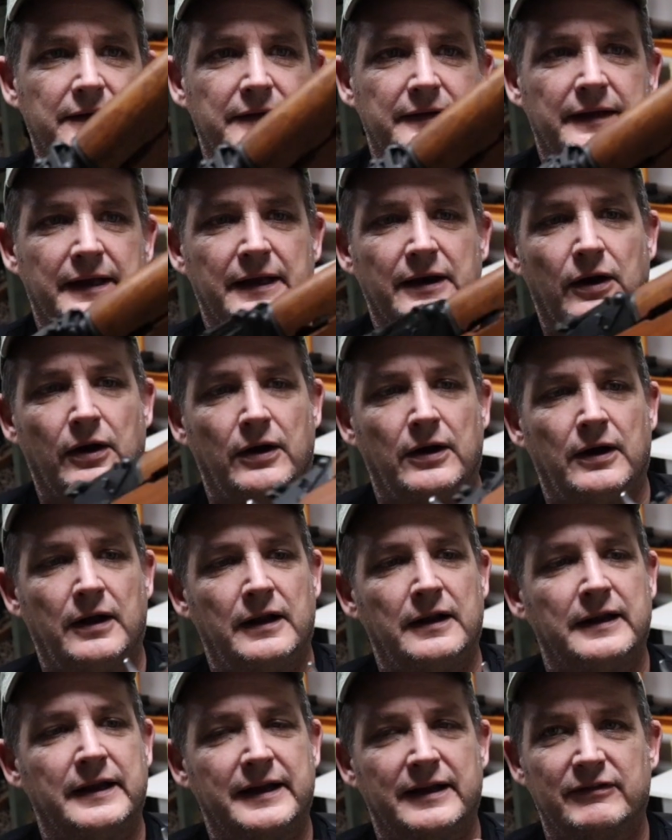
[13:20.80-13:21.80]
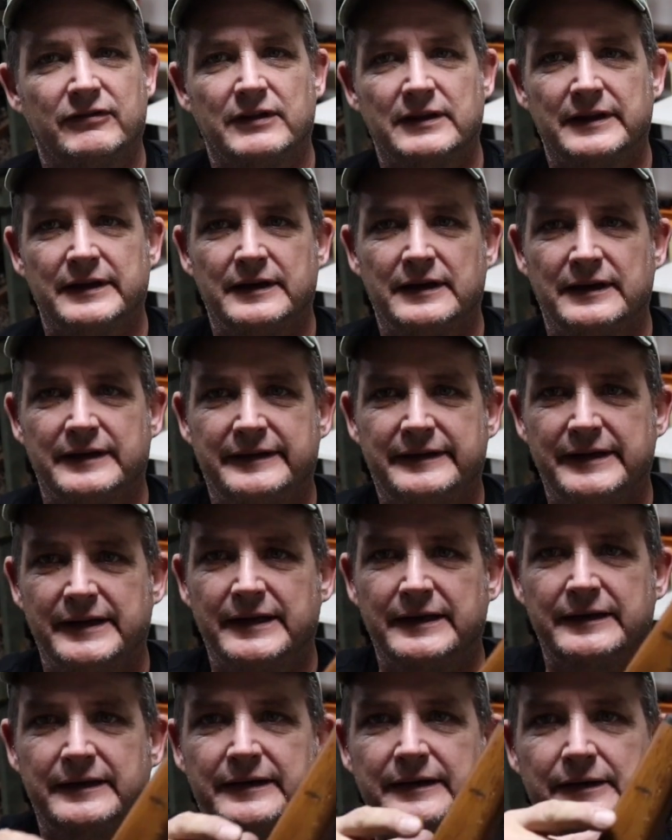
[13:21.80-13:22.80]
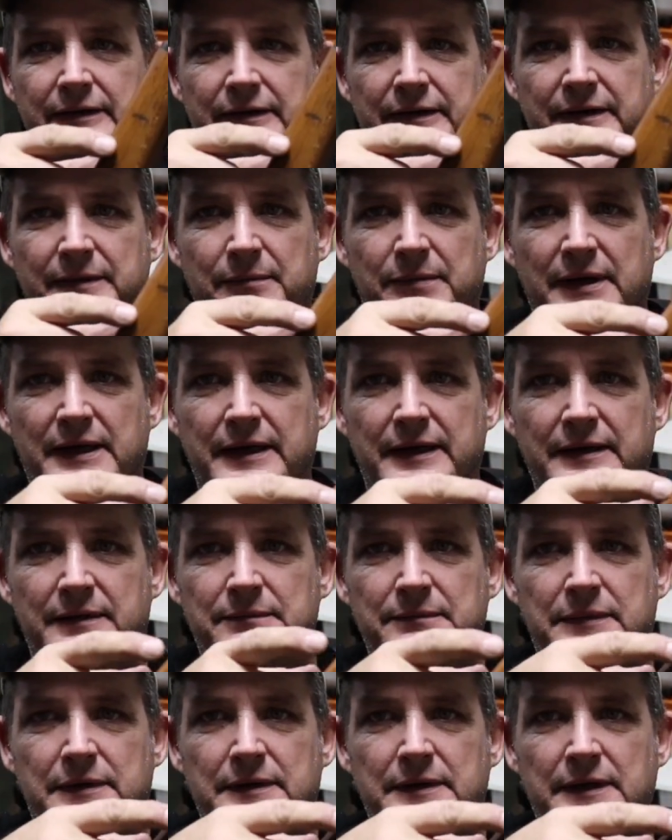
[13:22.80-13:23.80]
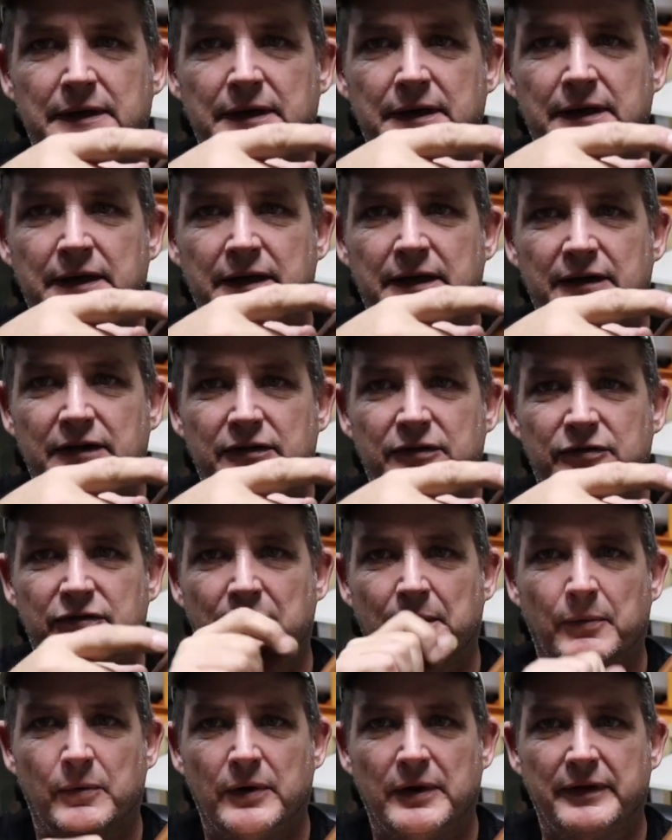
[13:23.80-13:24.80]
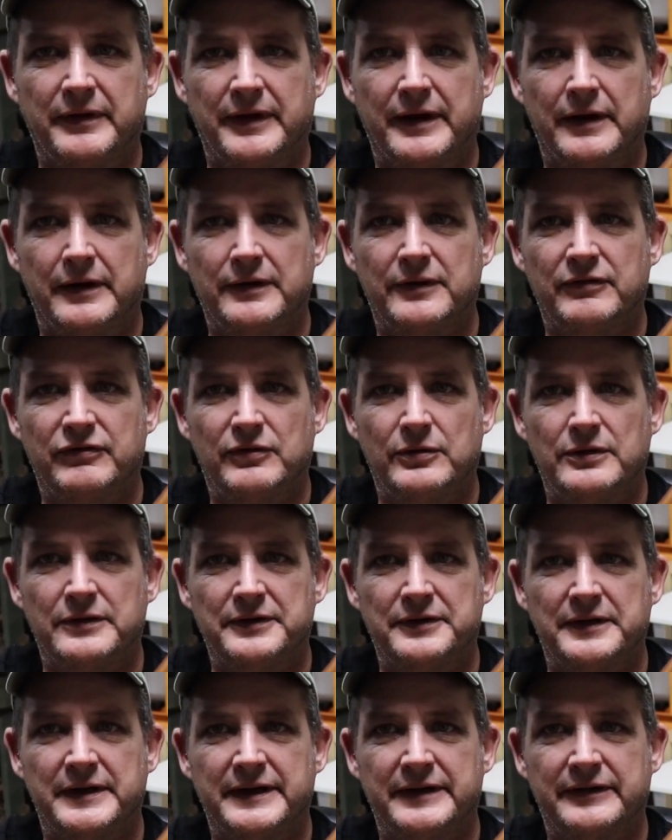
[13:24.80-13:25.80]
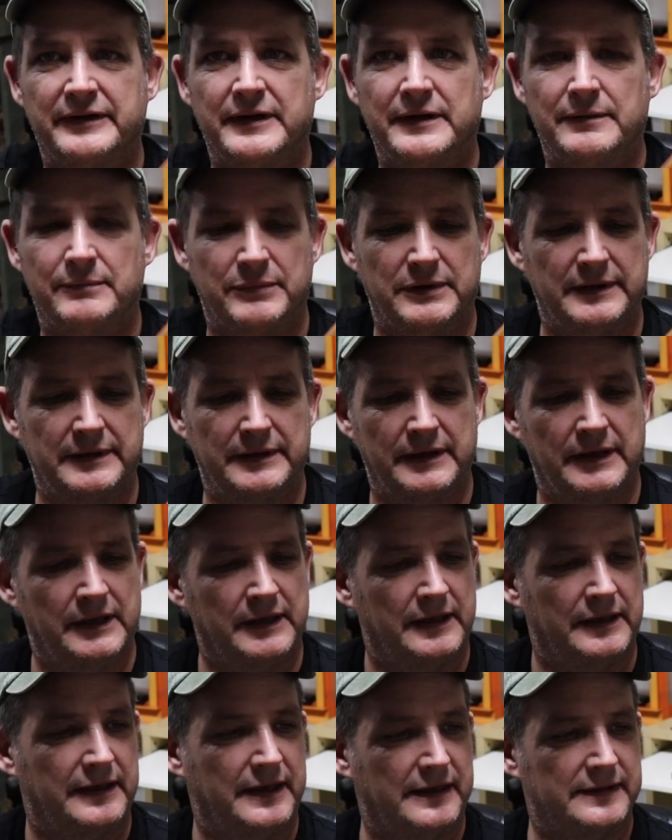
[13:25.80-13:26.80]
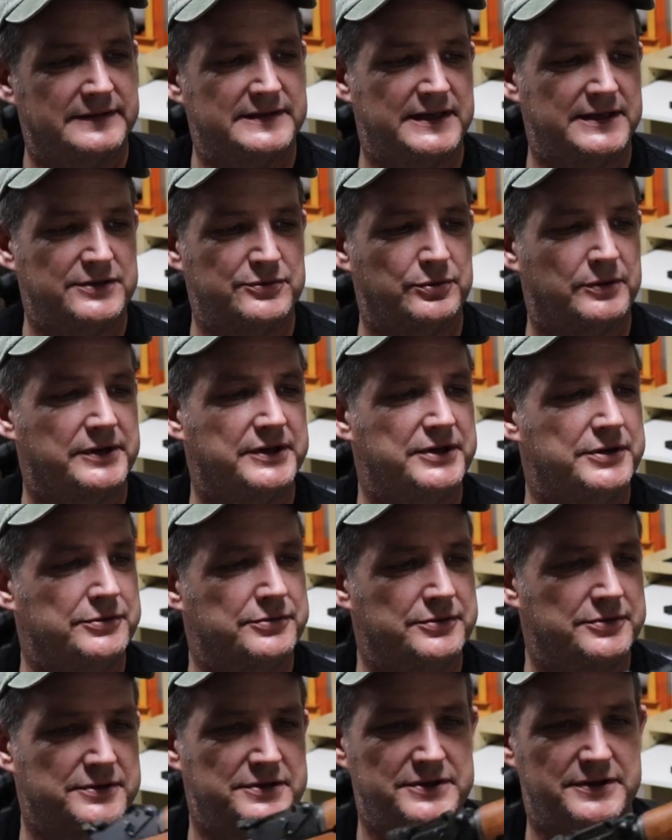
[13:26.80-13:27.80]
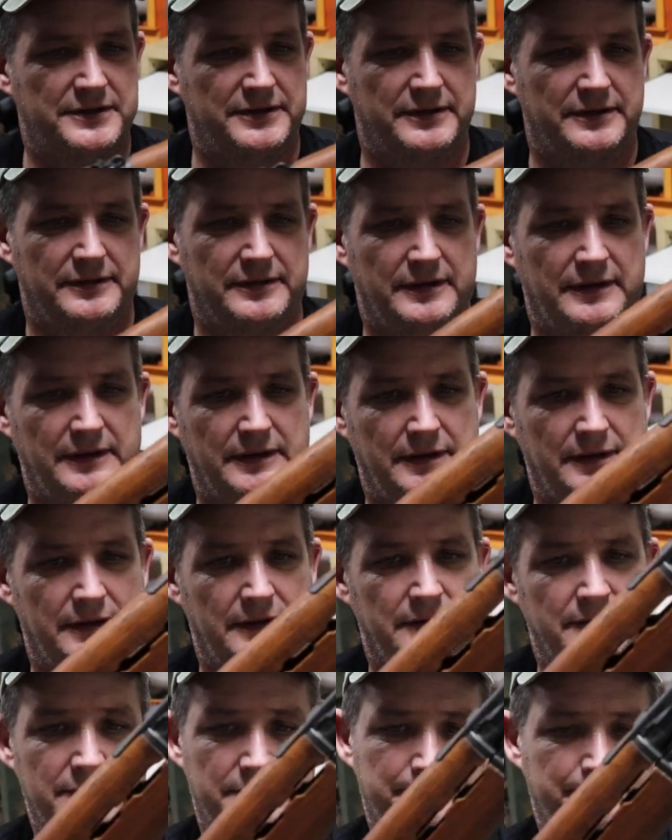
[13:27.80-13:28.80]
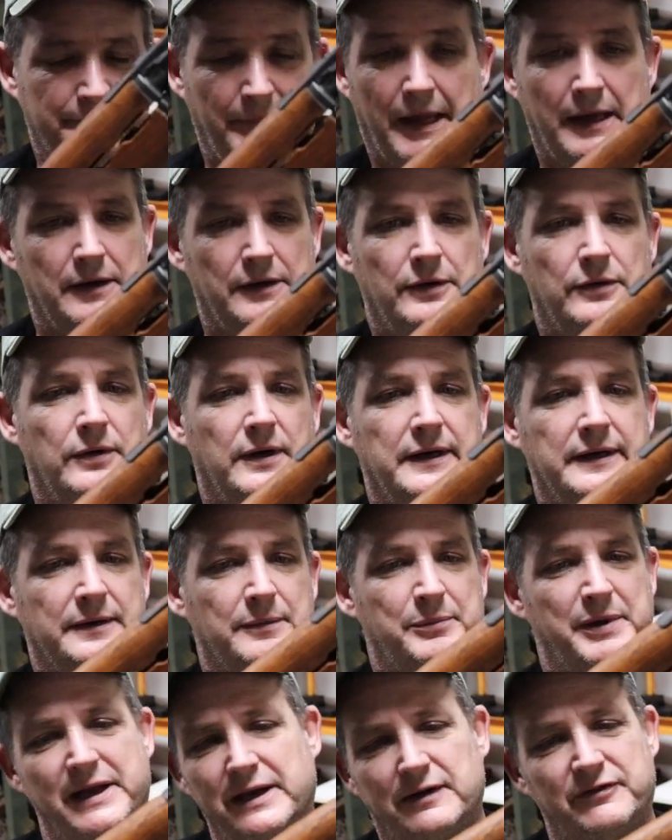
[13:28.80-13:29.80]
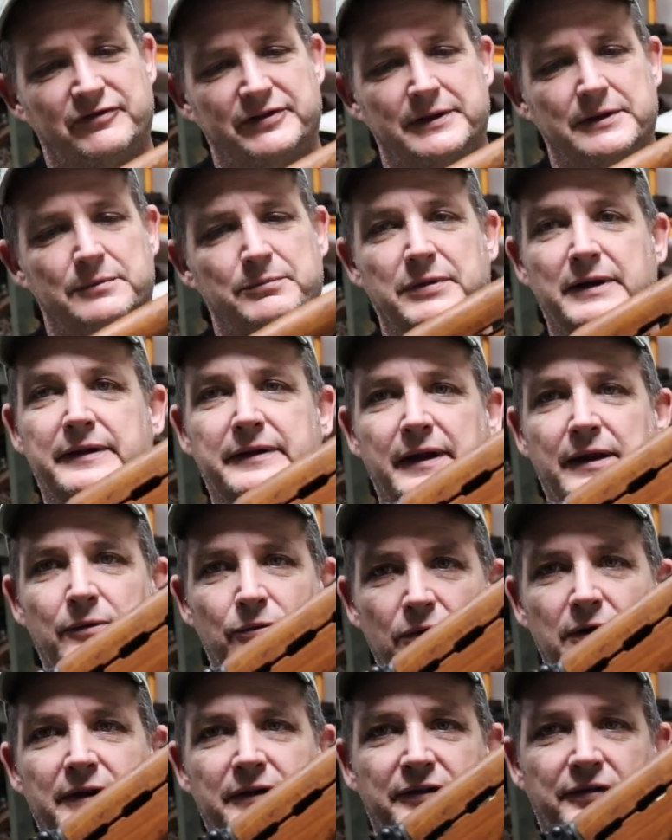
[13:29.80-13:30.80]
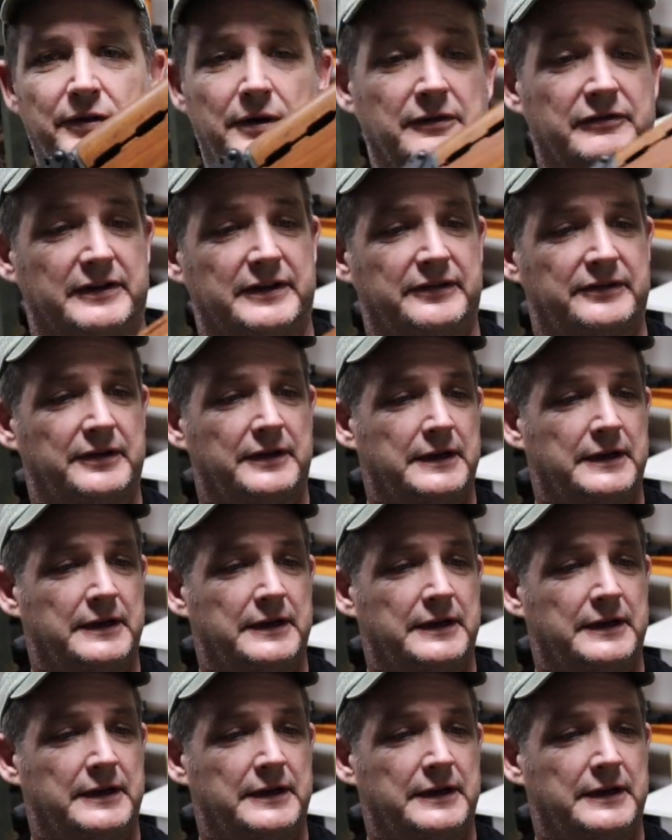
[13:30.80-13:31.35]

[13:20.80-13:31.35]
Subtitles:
They all have a little dent here in the bottom from where the underfolder hits it, but guys, these were used, I don't know, on the battlefield, but they were in service.